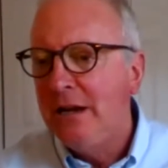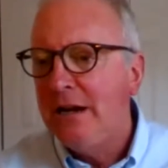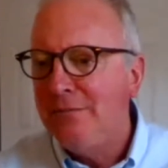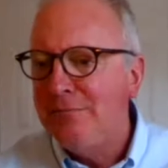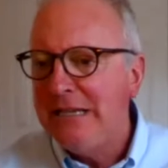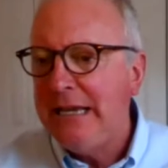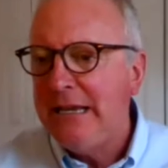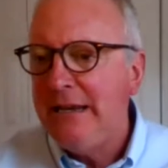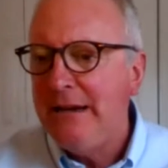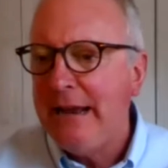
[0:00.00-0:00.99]
comes
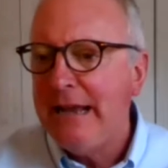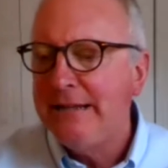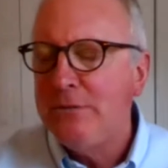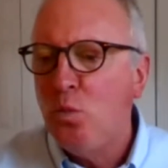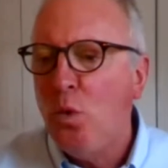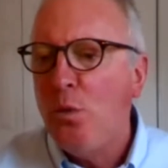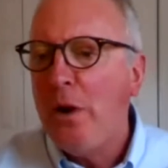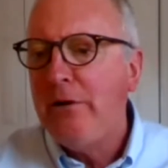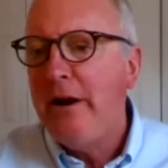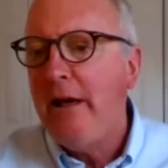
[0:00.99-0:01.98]
in one
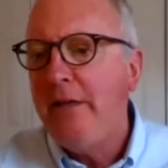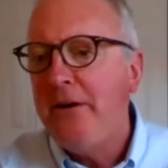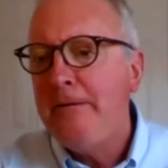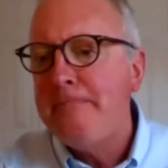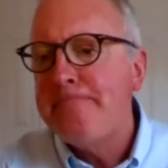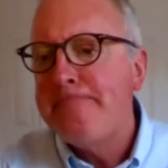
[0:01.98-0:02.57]
way or another?